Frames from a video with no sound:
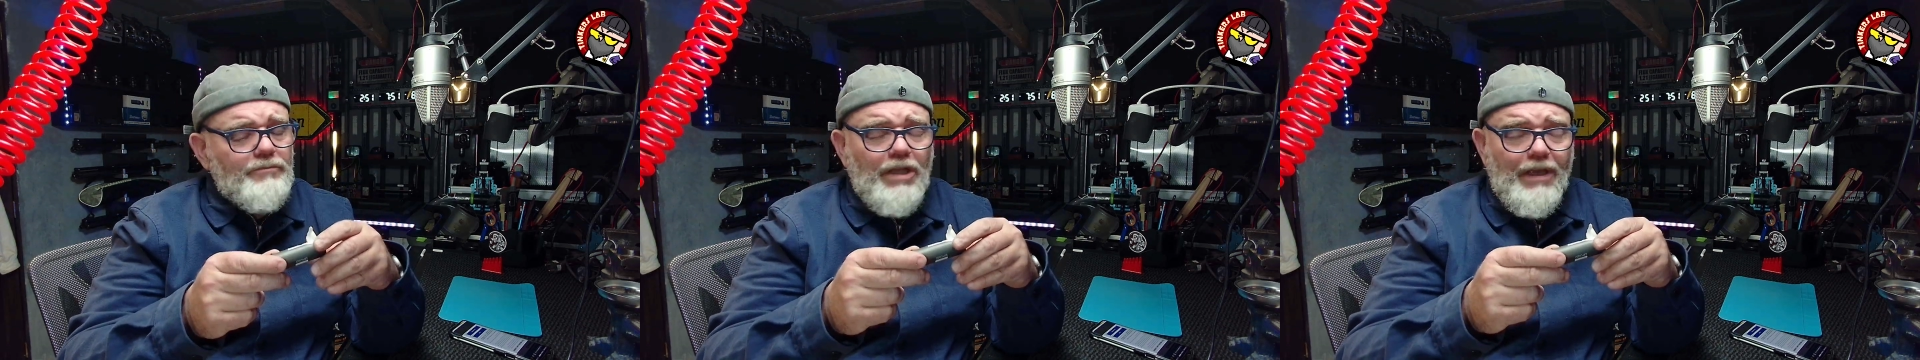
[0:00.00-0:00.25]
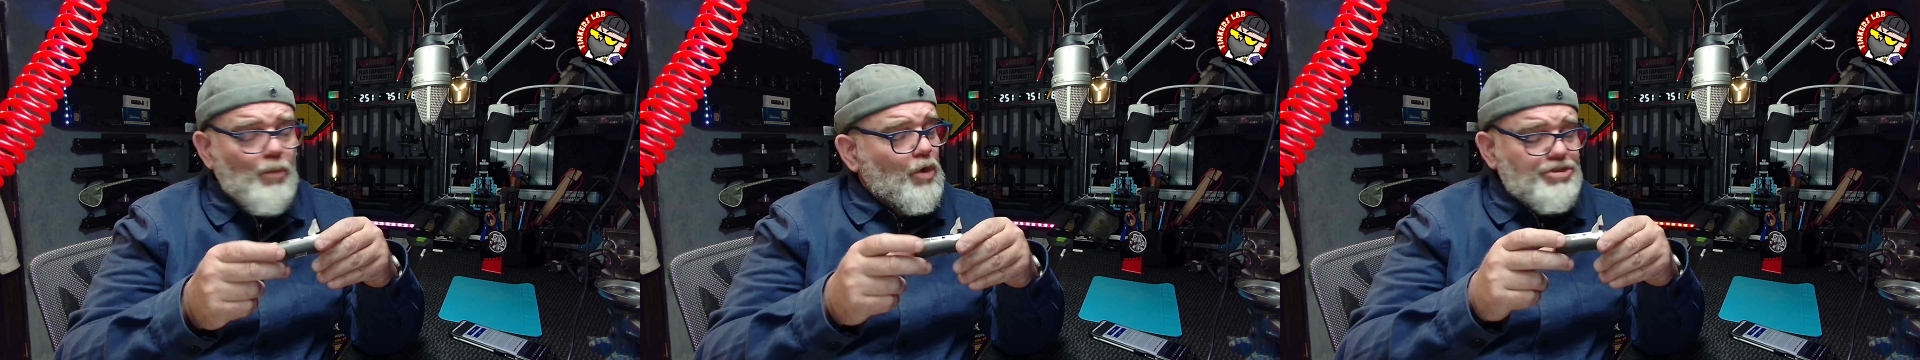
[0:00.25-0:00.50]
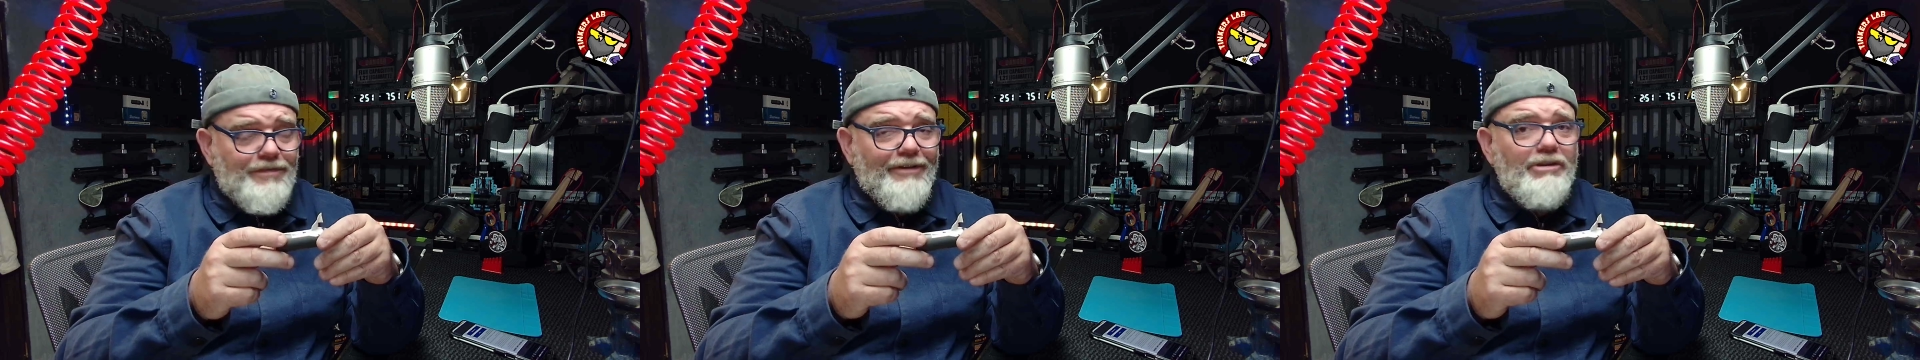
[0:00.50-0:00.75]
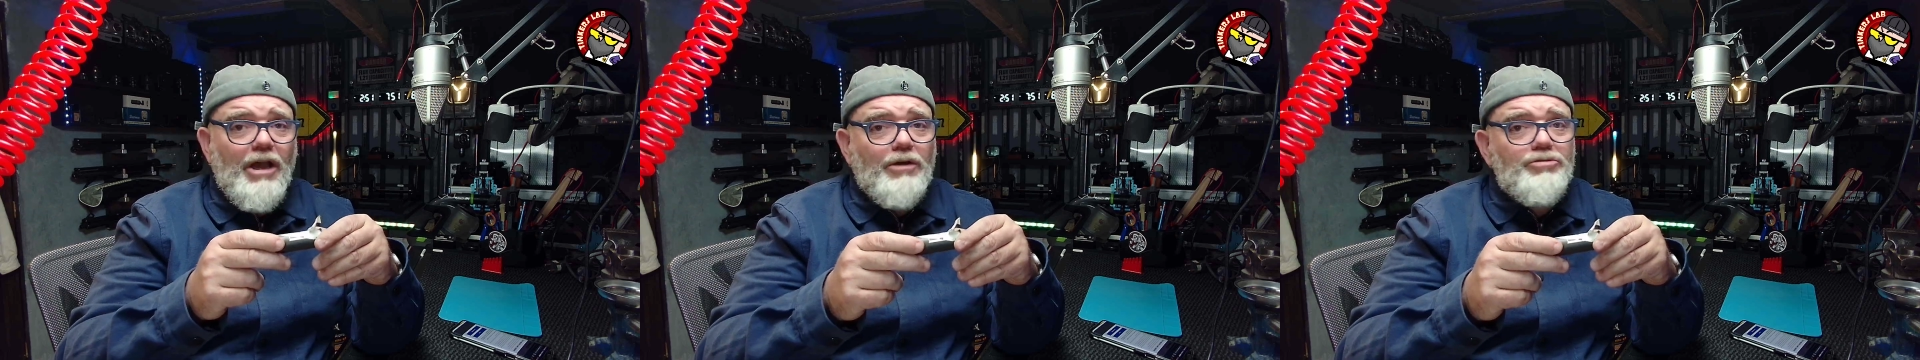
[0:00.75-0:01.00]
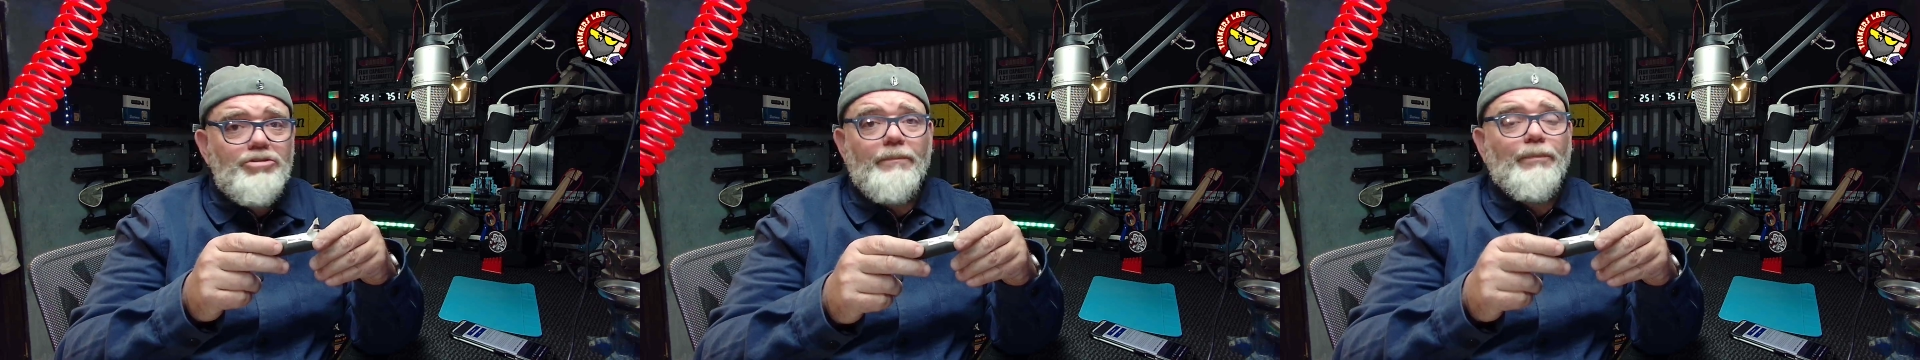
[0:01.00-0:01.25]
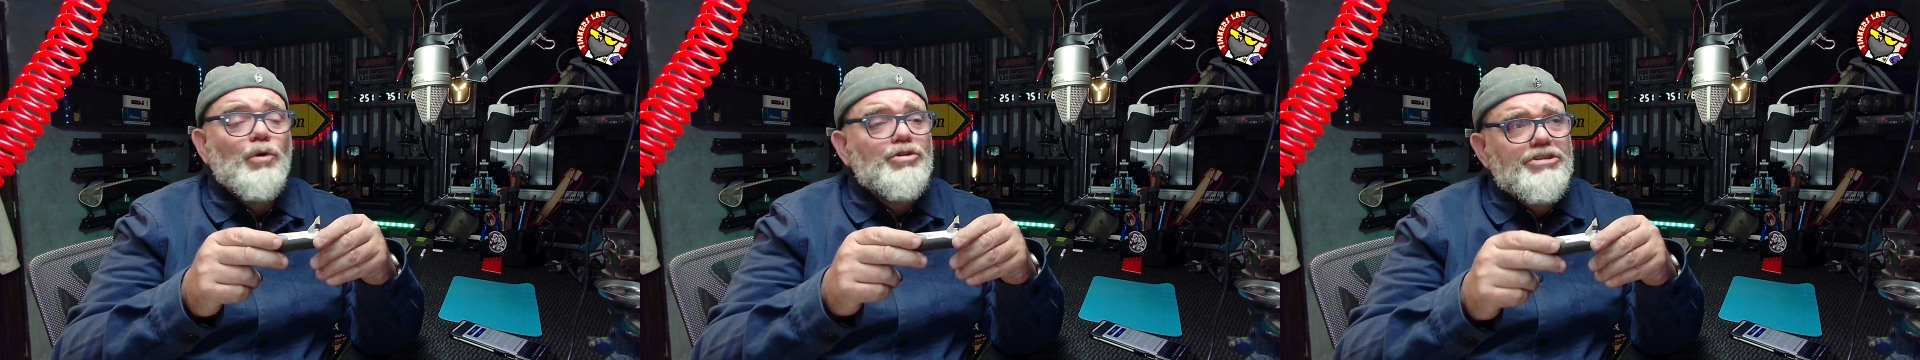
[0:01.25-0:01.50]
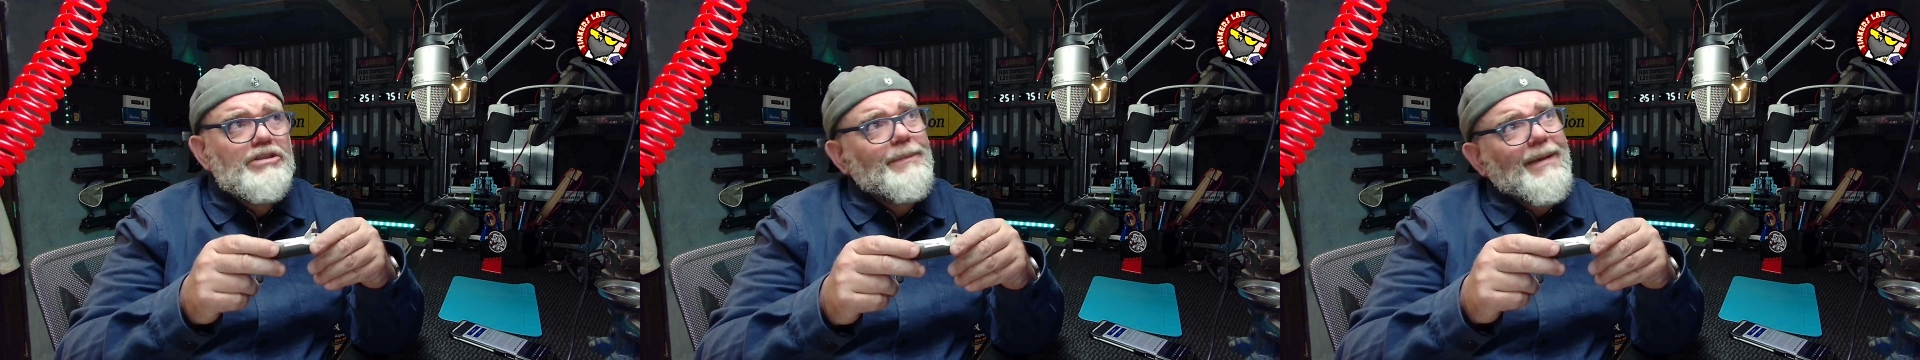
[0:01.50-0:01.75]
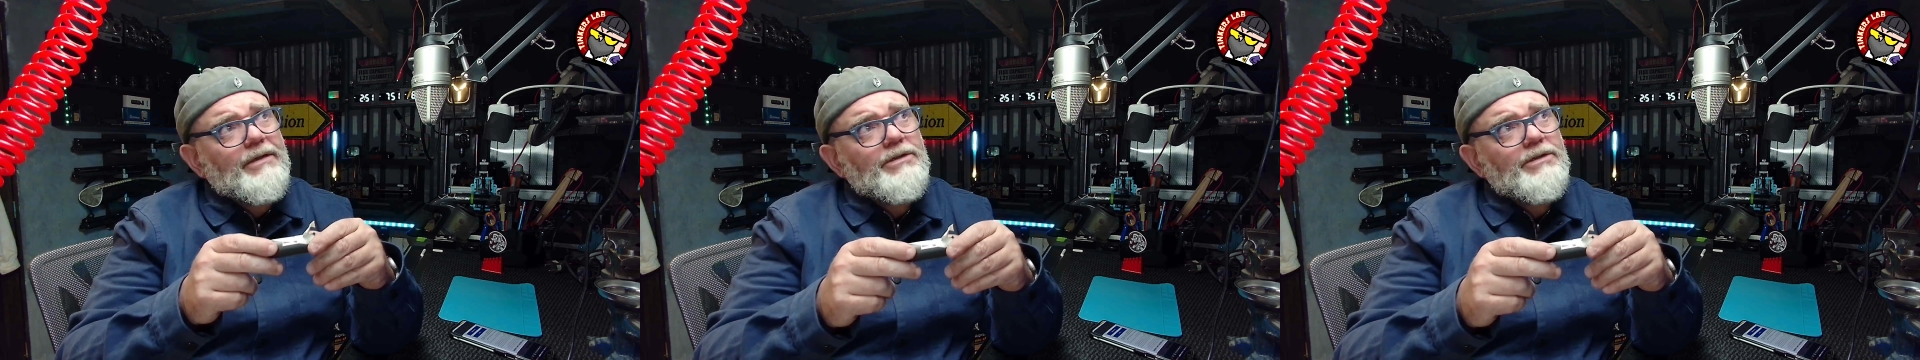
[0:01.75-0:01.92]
It wasn't very old. I bought it in about